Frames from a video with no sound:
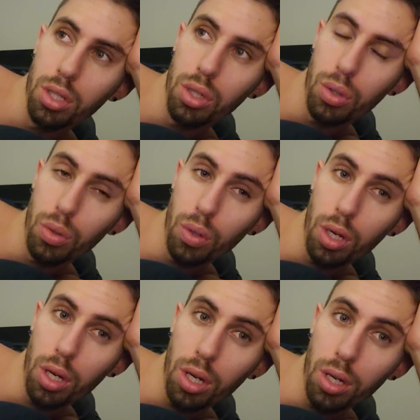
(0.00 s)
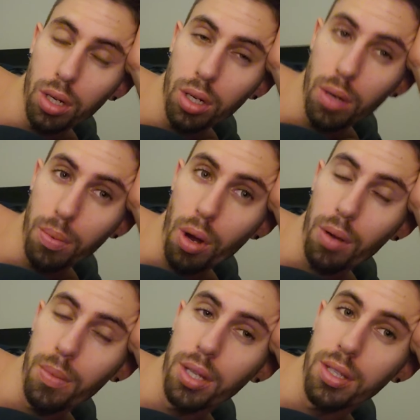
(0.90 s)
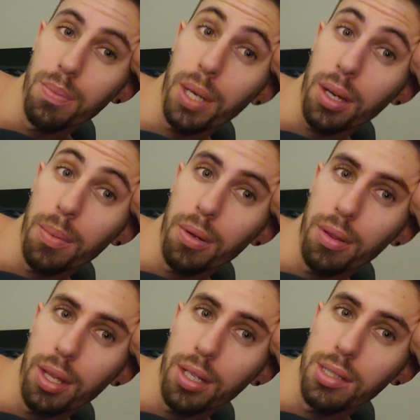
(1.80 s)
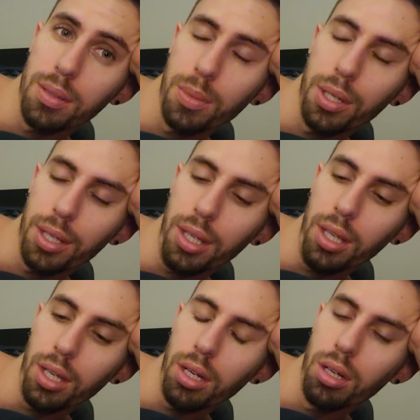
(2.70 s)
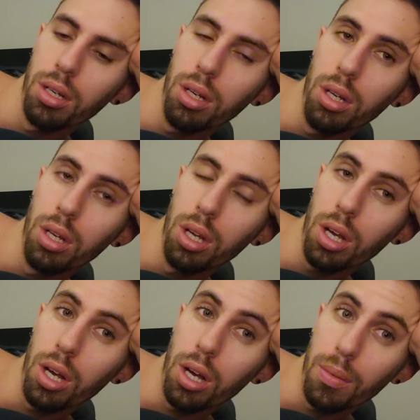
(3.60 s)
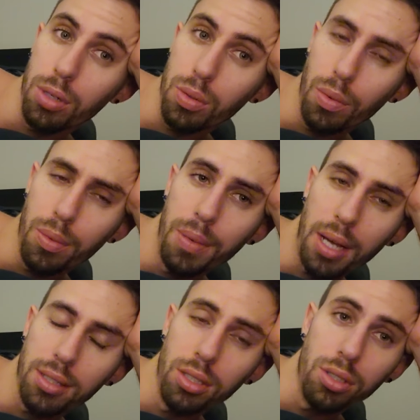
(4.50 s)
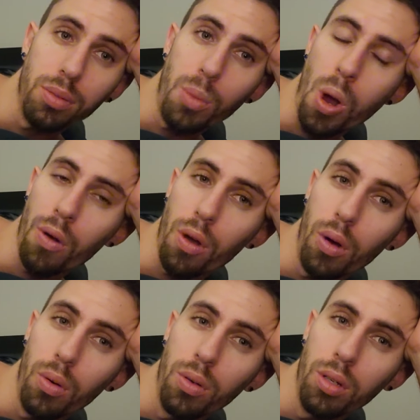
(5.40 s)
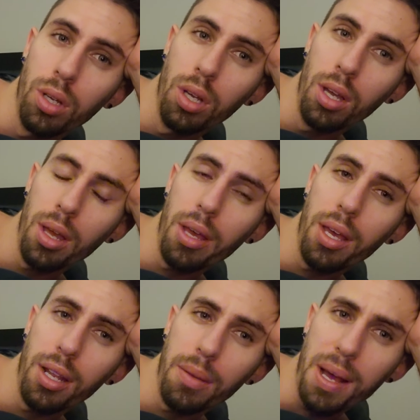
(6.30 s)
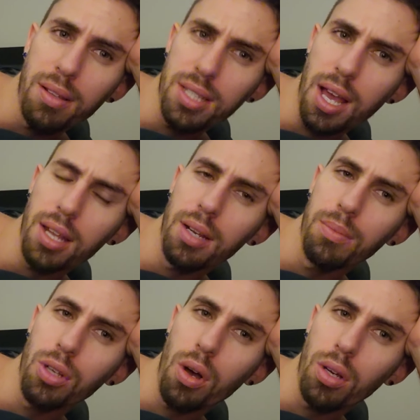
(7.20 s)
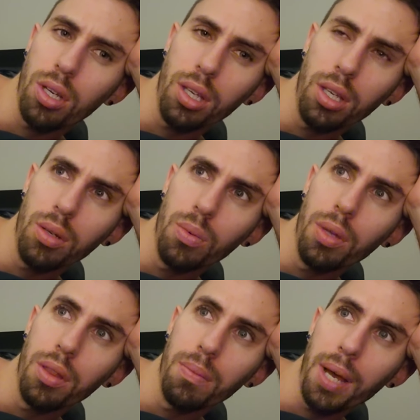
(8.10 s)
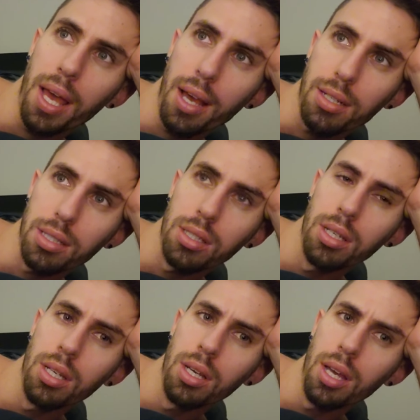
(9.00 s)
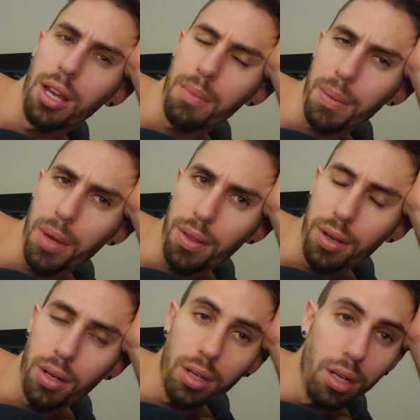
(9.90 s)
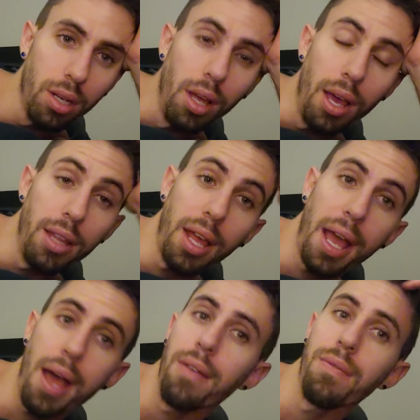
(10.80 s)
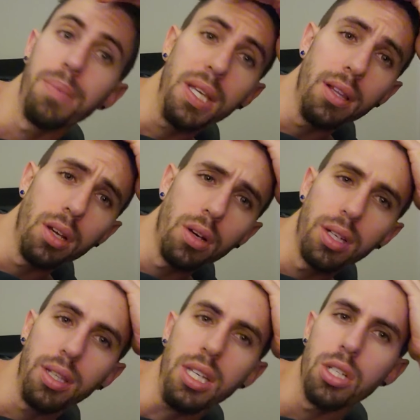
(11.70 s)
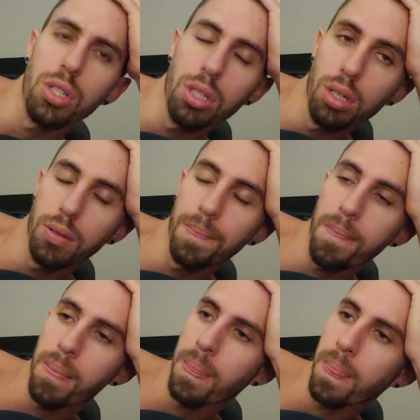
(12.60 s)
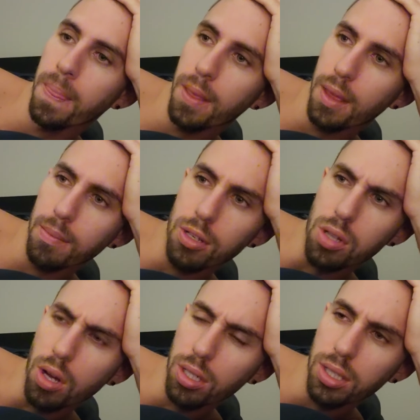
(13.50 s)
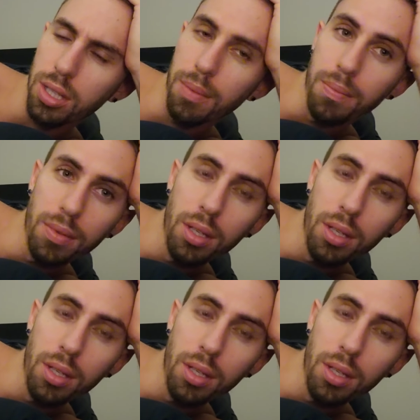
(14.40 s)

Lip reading: to her apartment to pick up her things to bring here. She won't be back till tomorrow. And I'm outside and I'm talking with my ex and my mother, and I have Bila on a leash. I'm just talking to them.